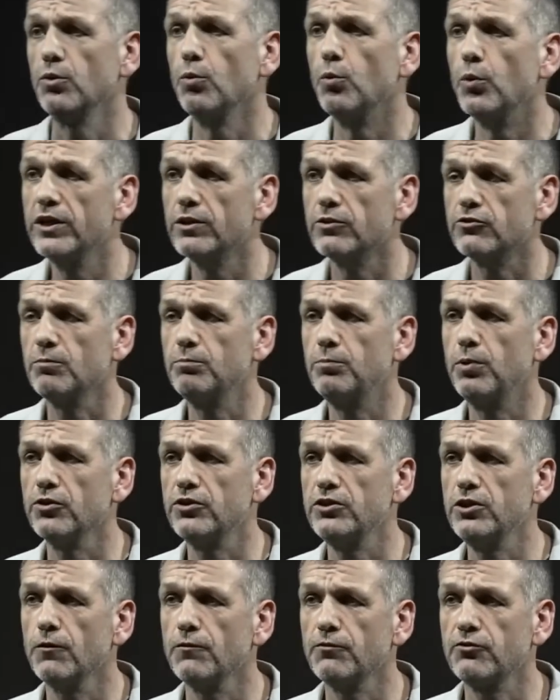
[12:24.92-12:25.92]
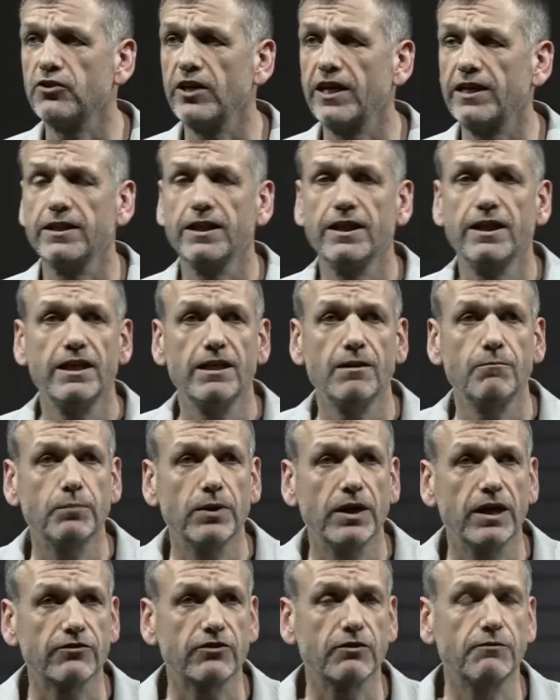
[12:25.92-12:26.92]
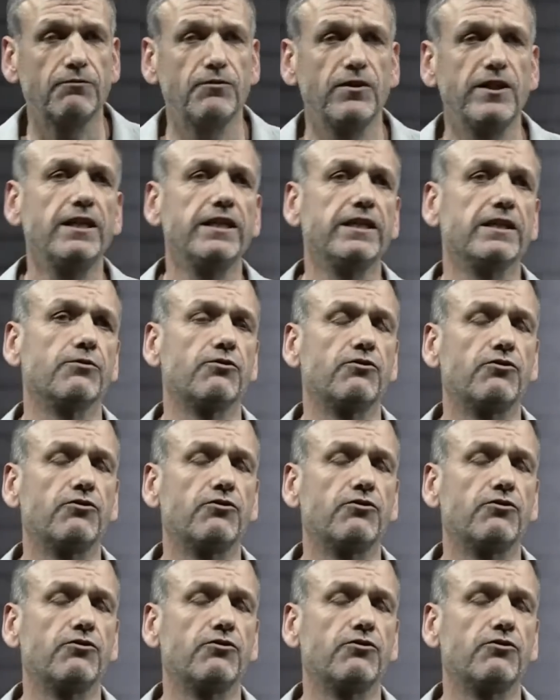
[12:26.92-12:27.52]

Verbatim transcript: the wheel to body offset imparts a feeling